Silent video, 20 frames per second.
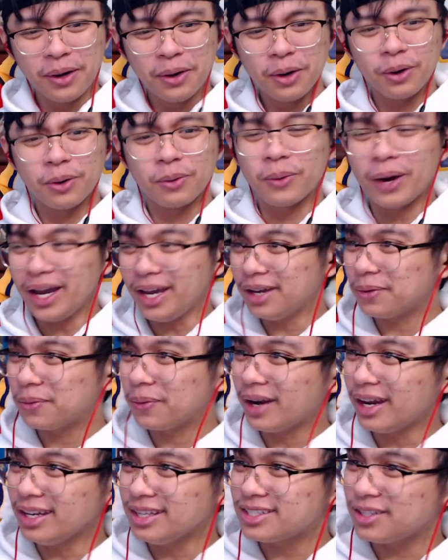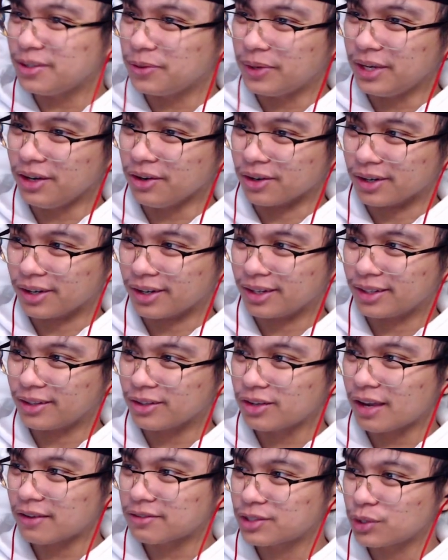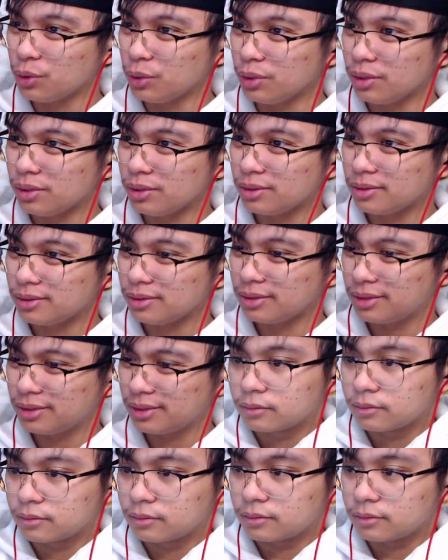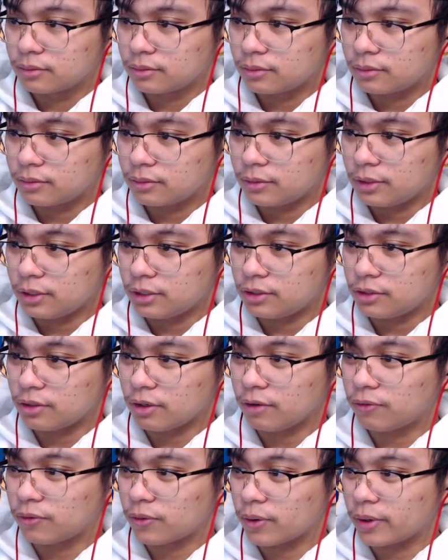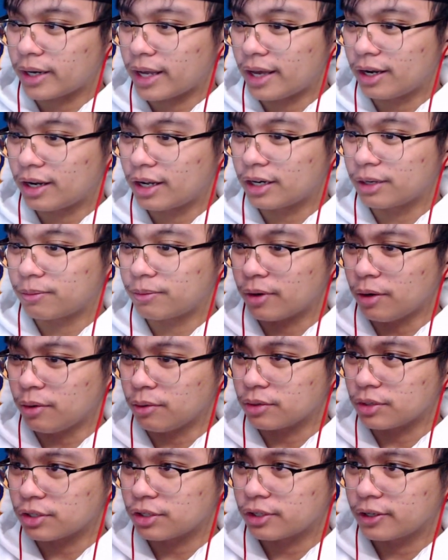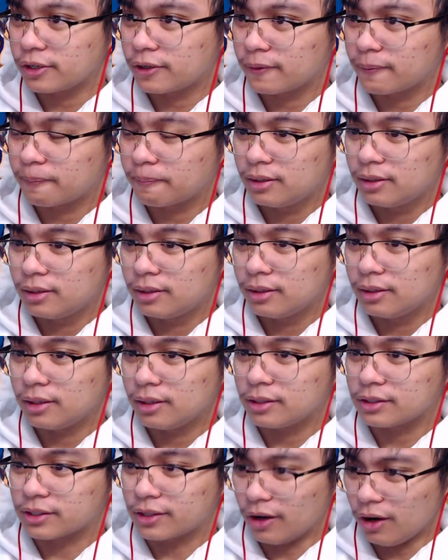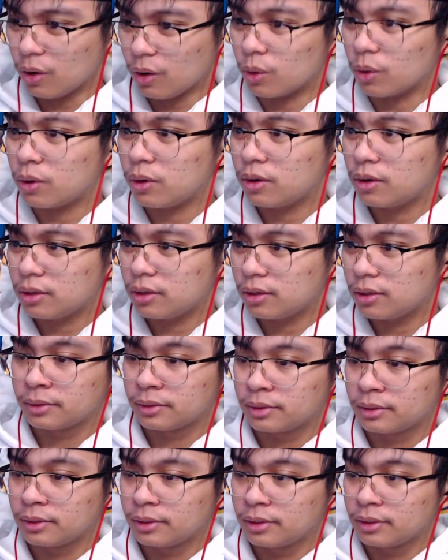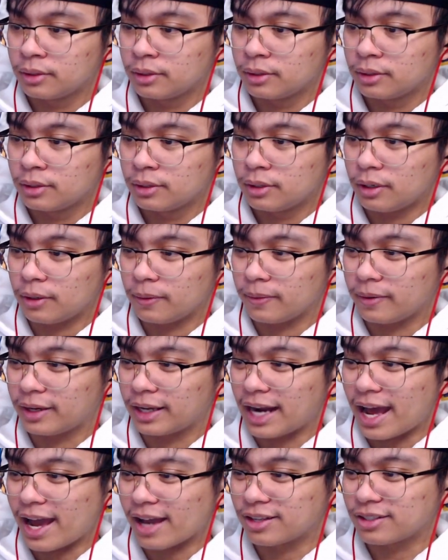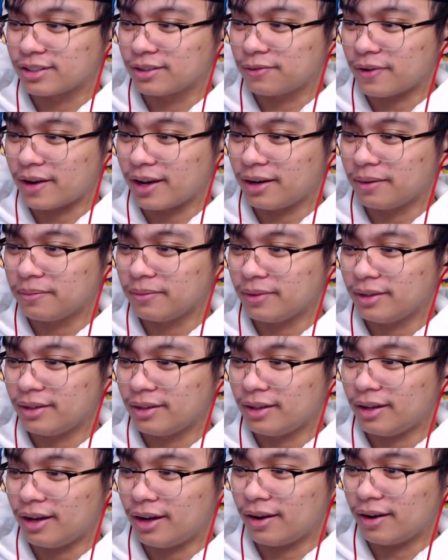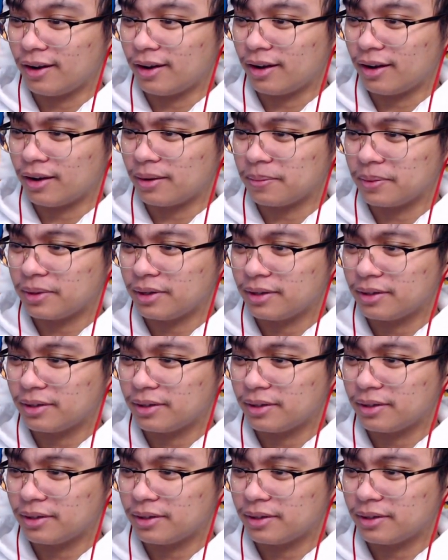why is you here? Don't you have school? Straightforward head-on approach. Let's go. Are you gonna actually fight him? I